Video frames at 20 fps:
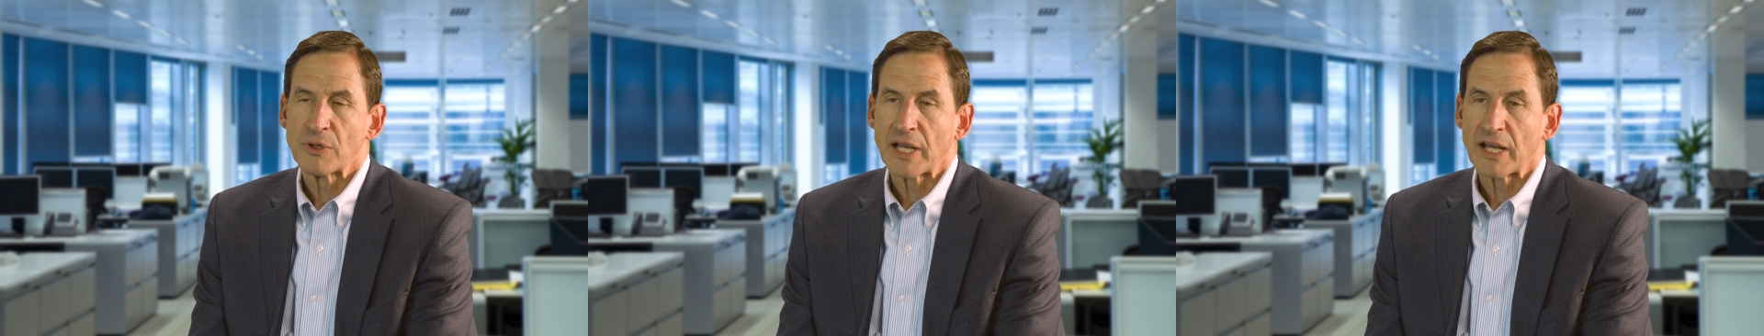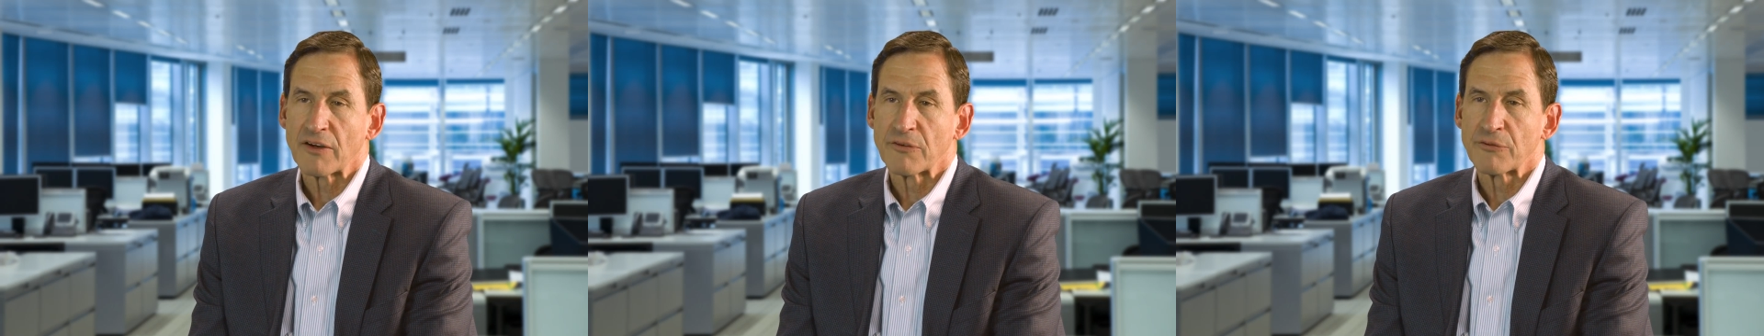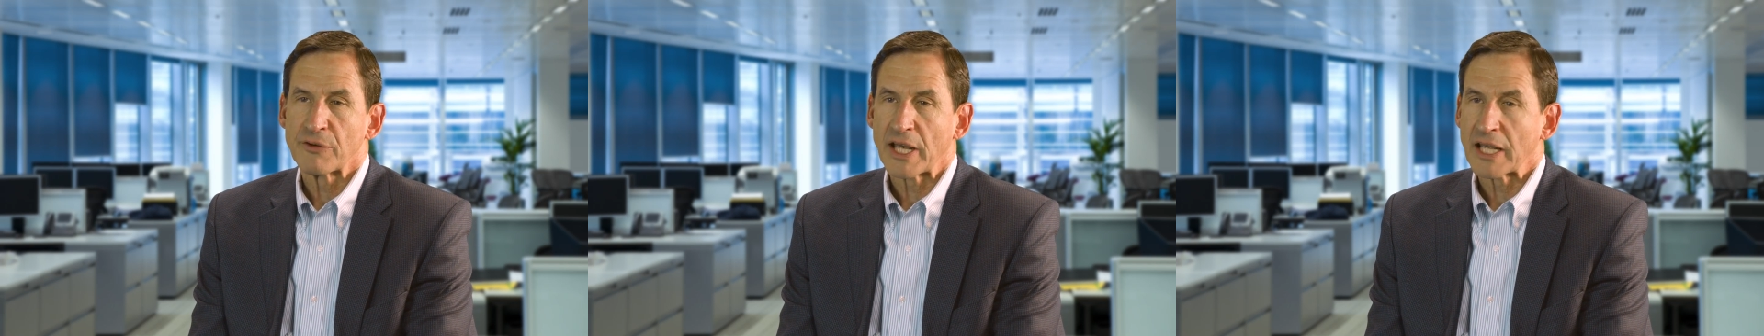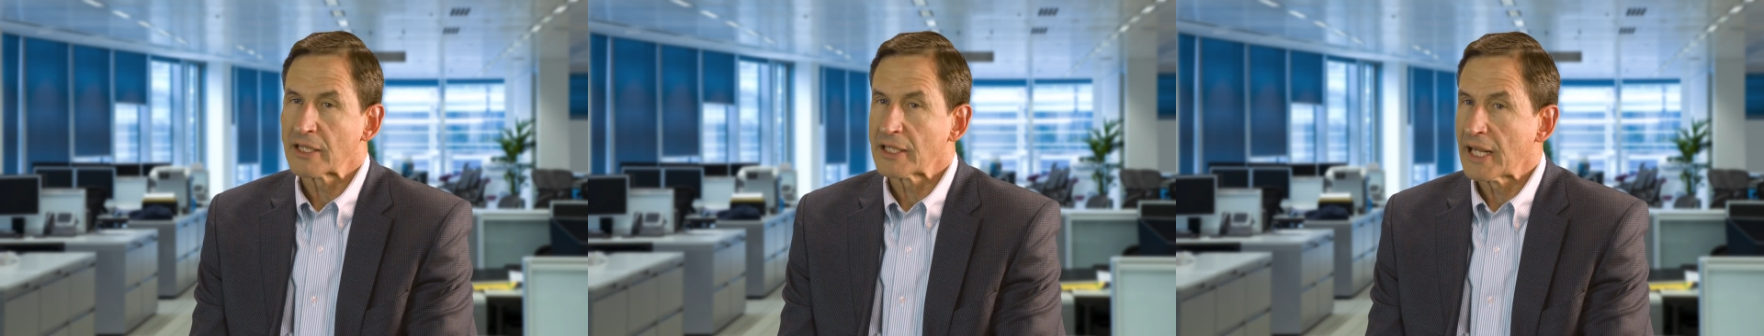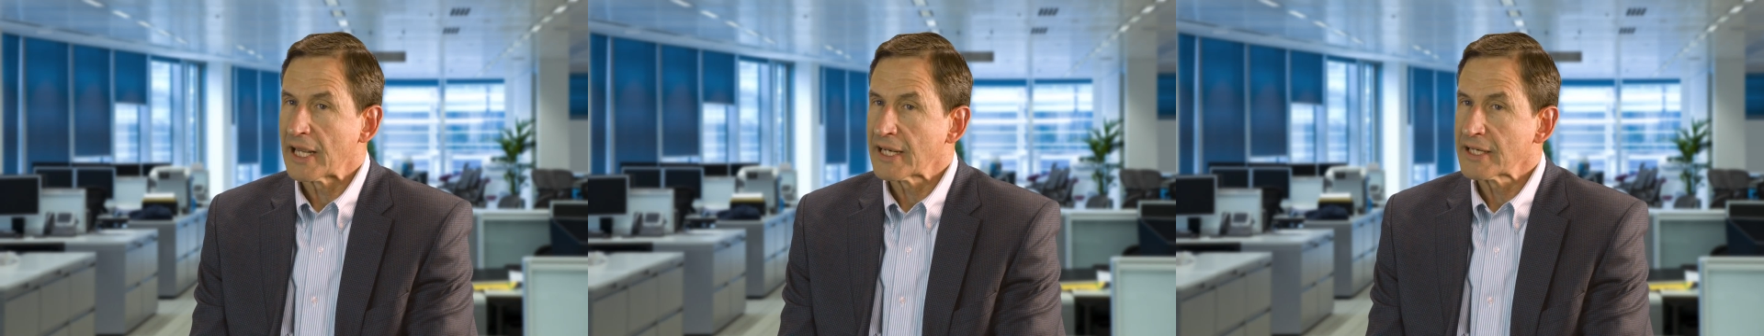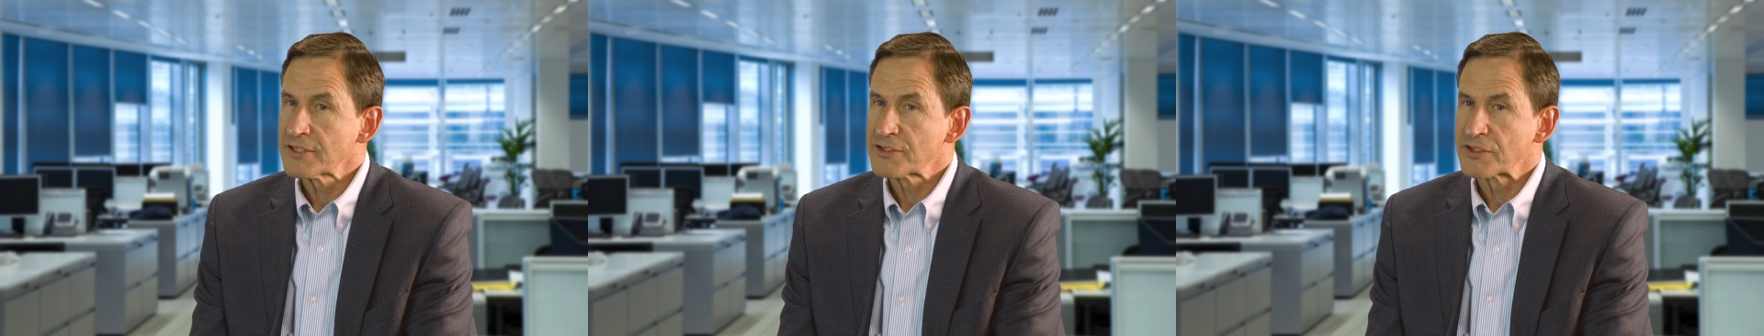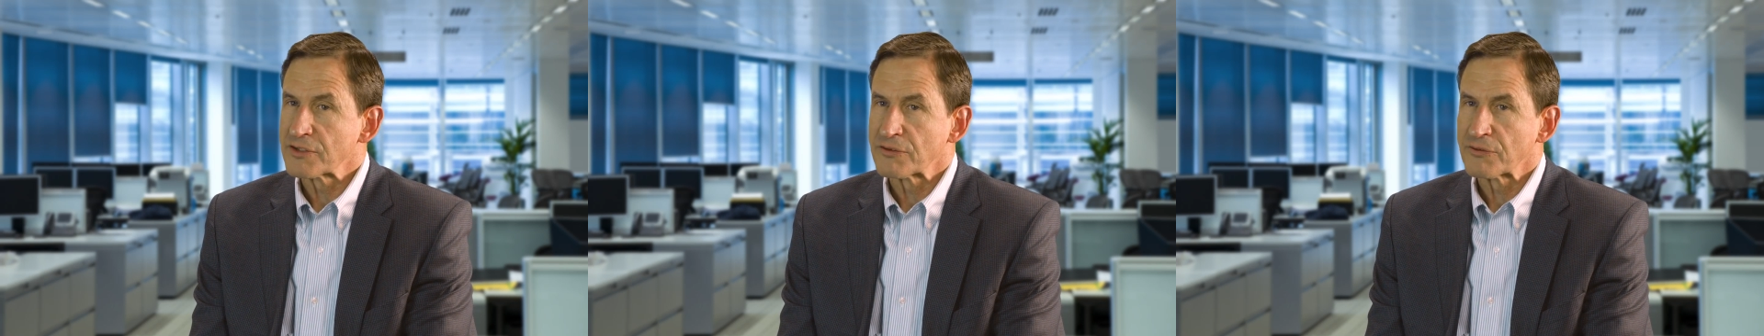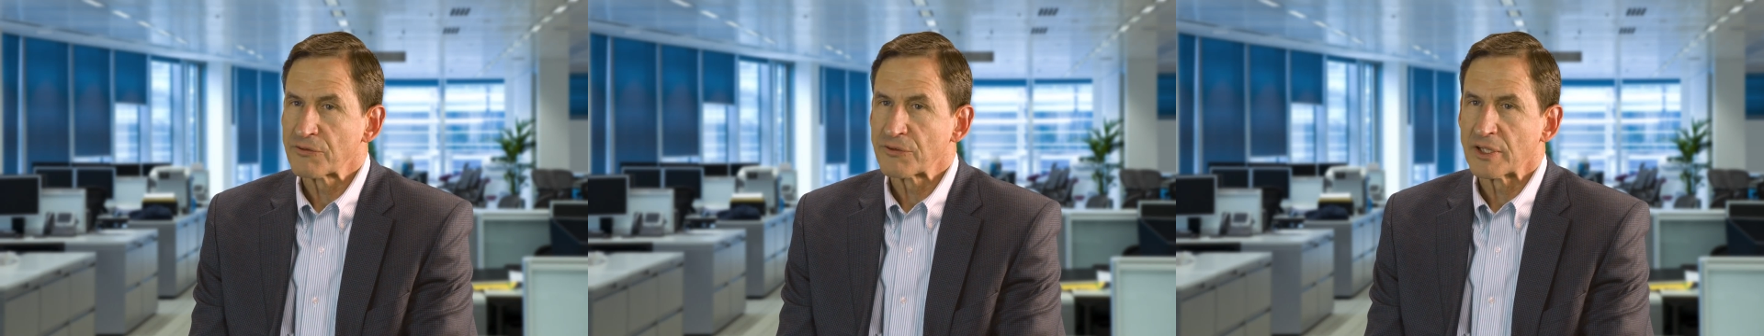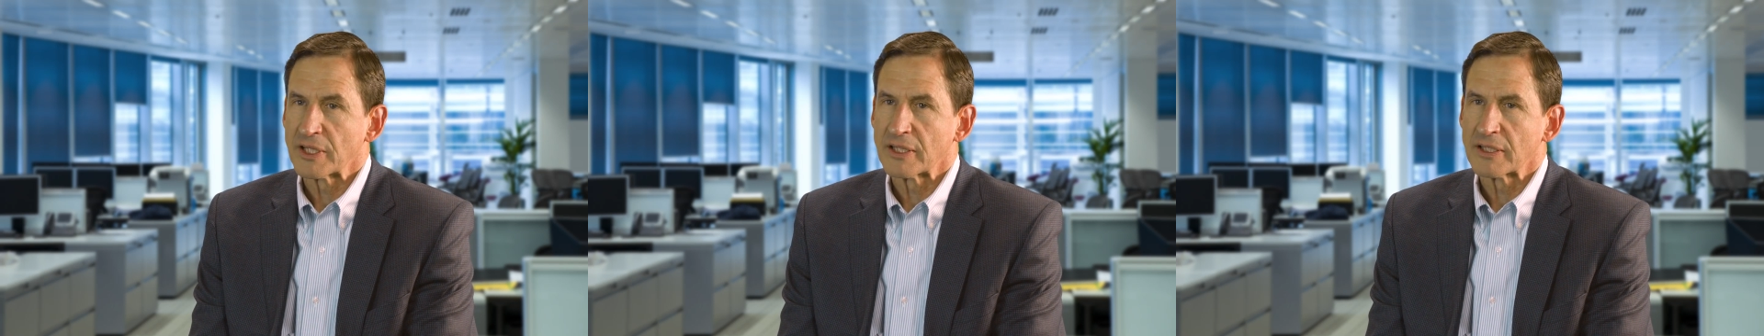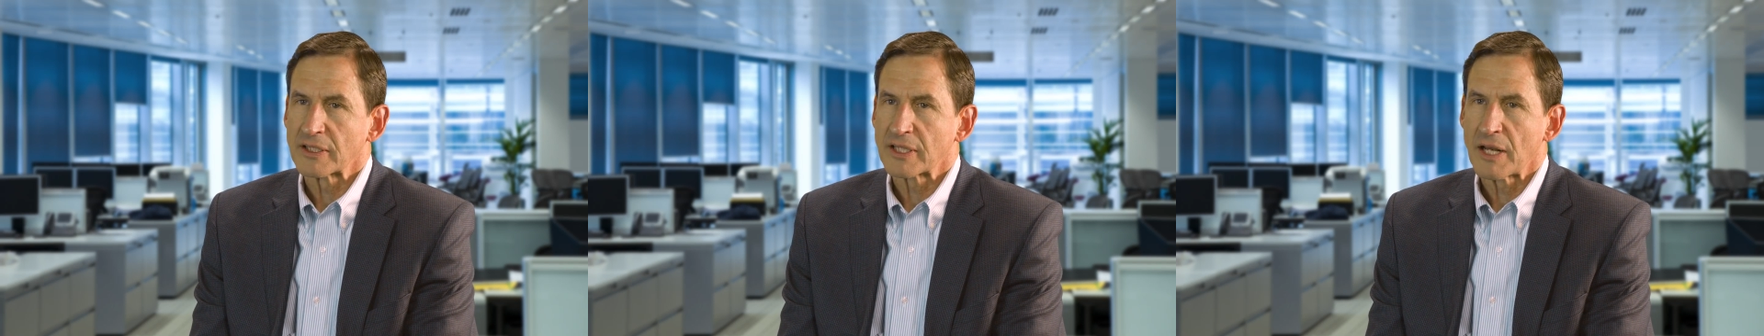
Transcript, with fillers: have headlines of uh,